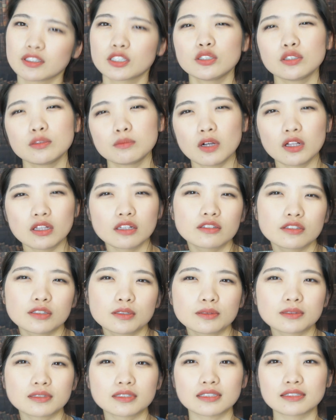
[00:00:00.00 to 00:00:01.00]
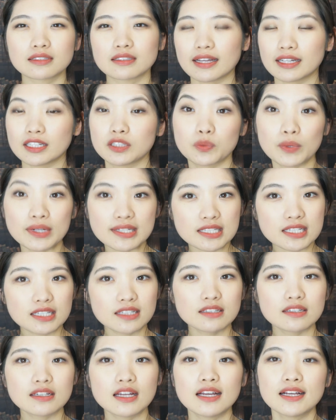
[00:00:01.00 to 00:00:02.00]
good molecules. It's like the
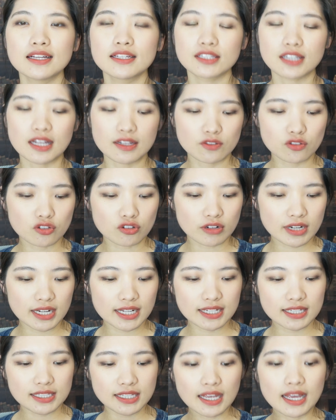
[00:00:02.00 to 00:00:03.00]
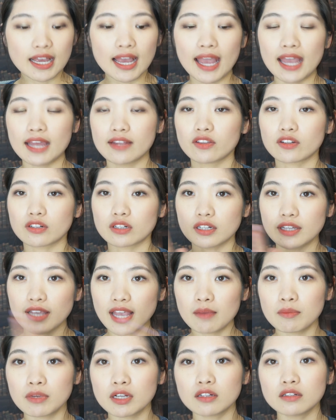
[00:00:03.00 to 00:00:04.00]
Western sunscreens, and there are
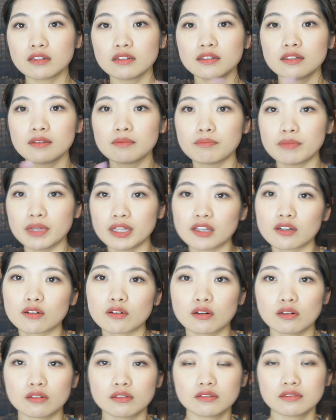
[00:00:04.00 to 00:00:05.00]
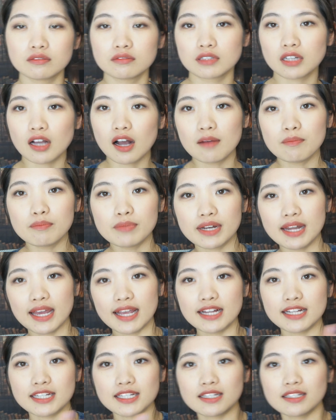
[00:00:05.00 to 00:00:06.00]
chemical, mineral,
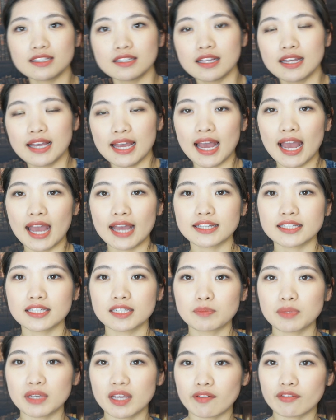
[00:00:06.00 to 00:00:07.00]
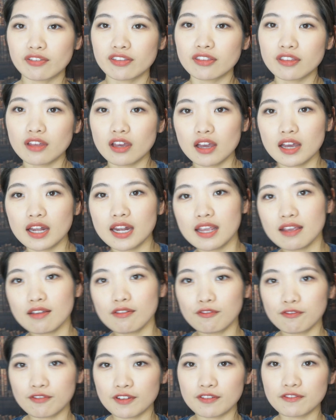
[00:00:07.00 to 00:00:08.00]
combination, SPF30,
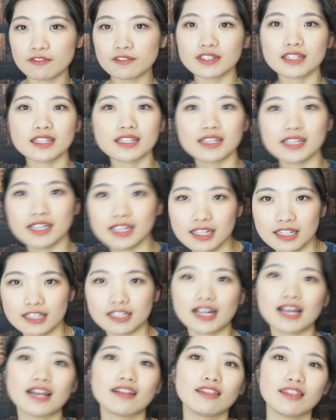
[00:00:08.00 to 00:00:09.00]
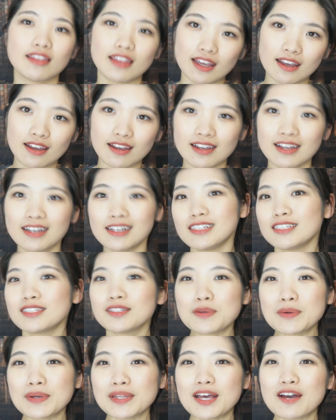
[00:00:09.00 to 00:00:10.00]
50 here and there.
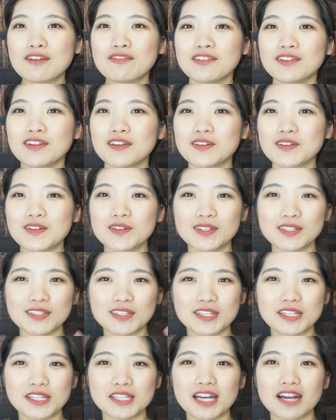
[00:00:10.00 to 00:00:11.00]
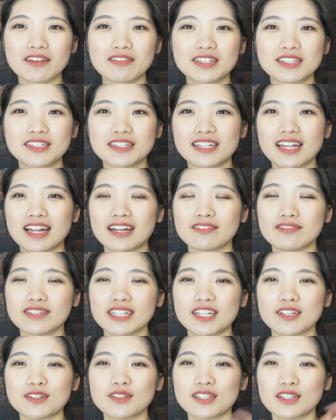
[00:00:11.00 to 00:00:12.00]
So without further ado, let's just dive into today's
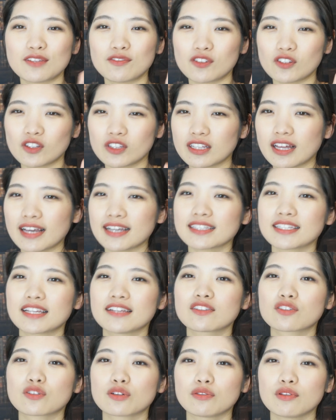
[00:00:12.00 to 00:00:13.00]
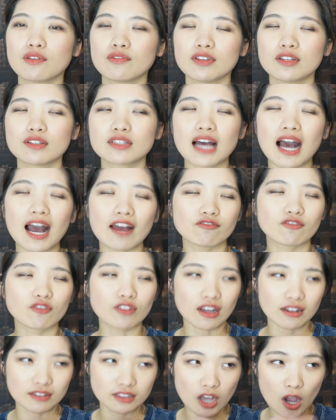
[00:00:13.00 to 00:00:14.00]
videos. If you like sunscreen reviews, I've
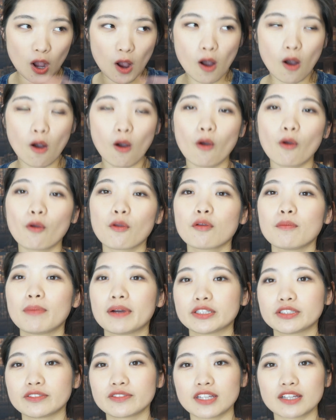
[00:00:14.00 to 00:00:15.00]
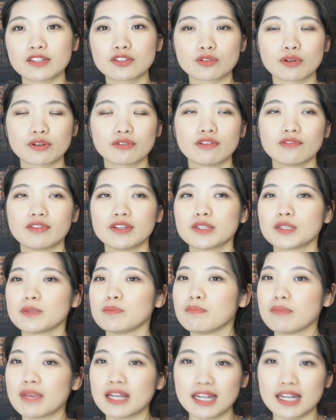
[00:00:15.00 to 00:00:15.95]
done a whole bunch of sunscreen reviews in